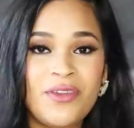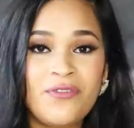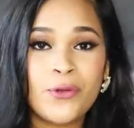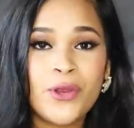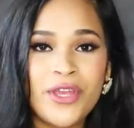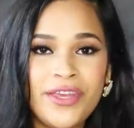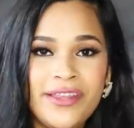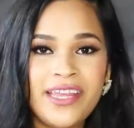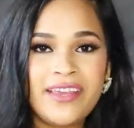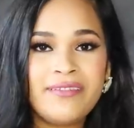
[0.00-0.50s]

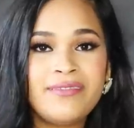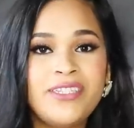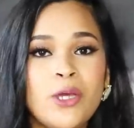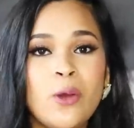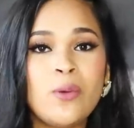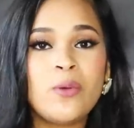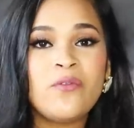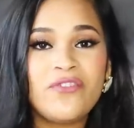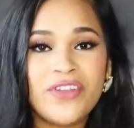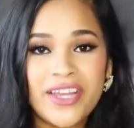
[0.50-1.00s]
Before you leave,
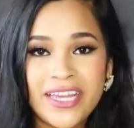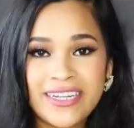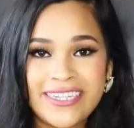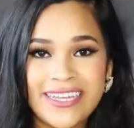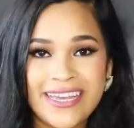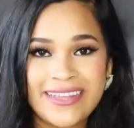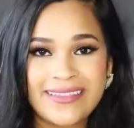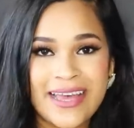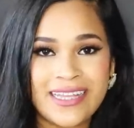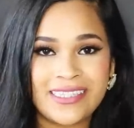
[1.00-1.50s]
don't forget
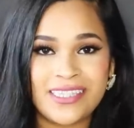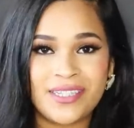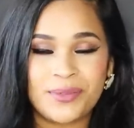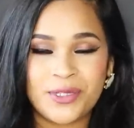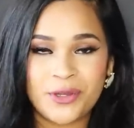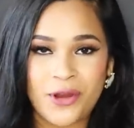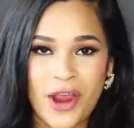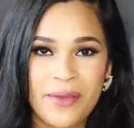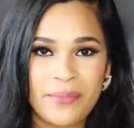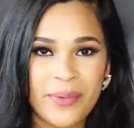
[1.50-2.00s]
to hit that
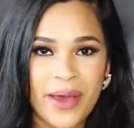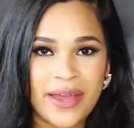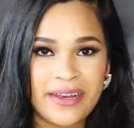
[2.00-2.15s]
subscribe